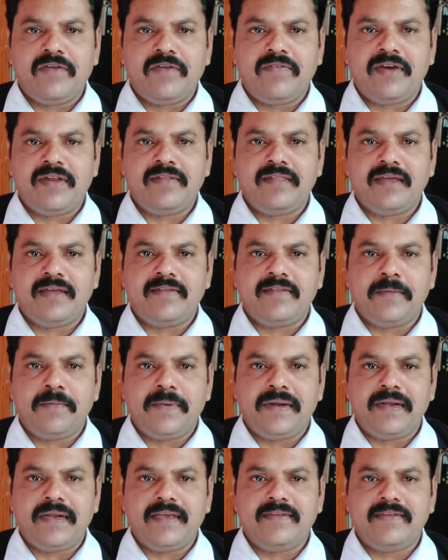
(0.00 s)
divorce, there is a
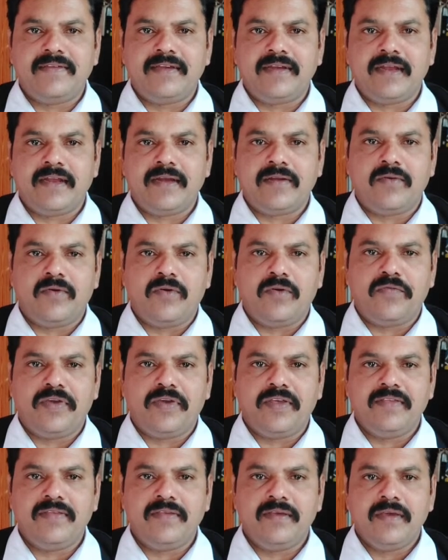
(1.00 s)
petition and court
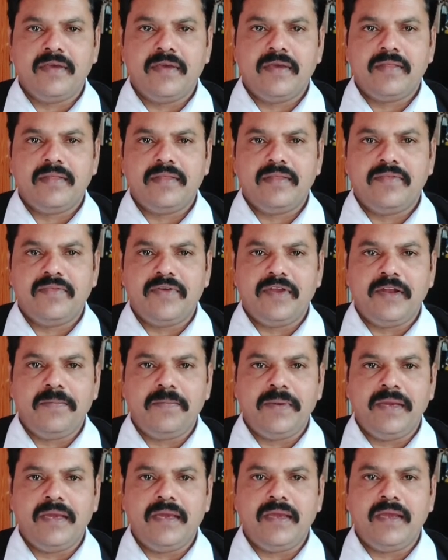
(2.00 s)
fees. This will
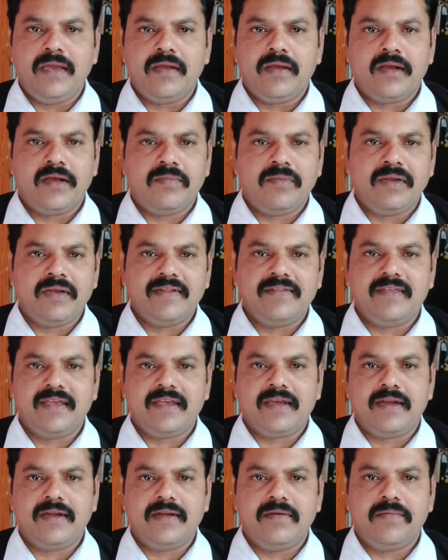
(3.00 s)
be come in
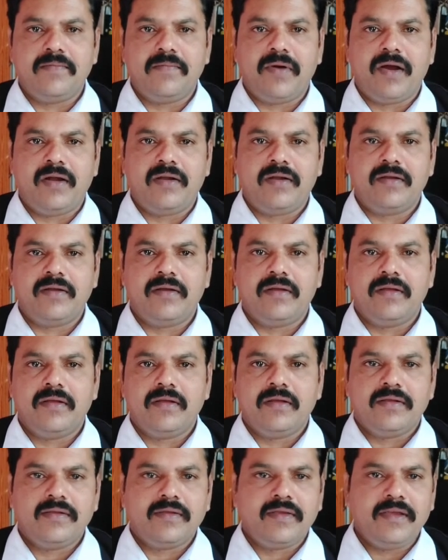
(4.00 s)
second part.
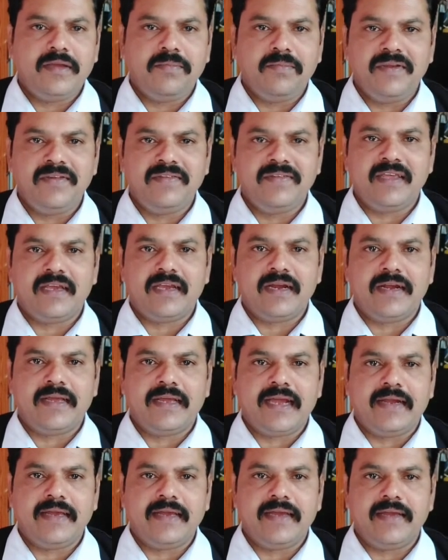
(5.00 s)
It means second
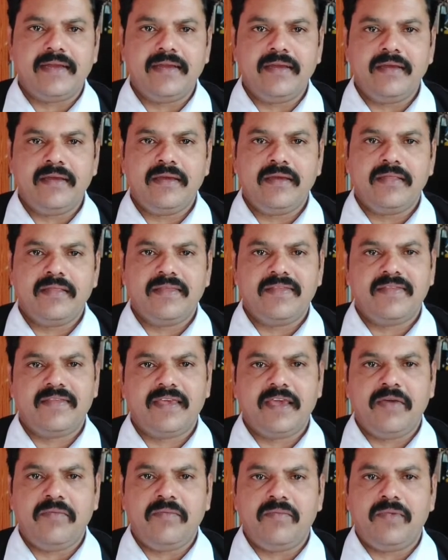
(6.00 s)
category. The
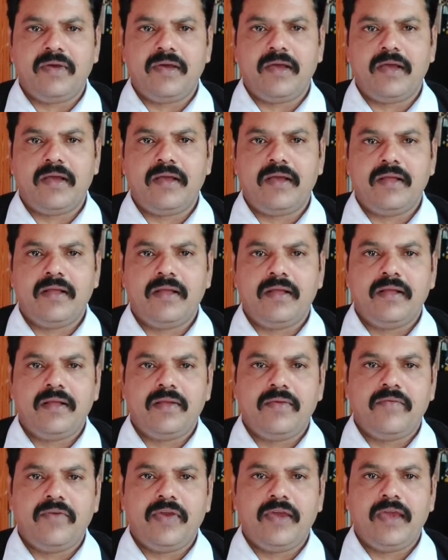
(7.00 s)
same
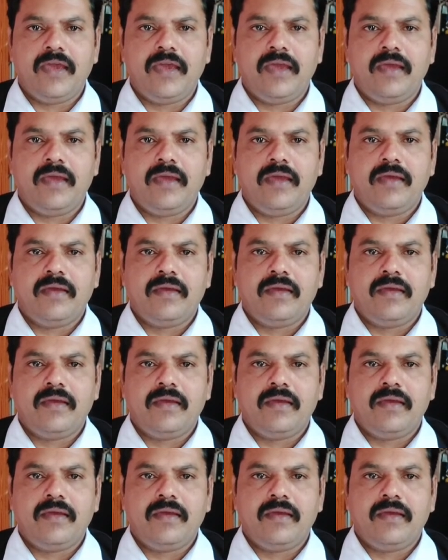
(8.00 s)
way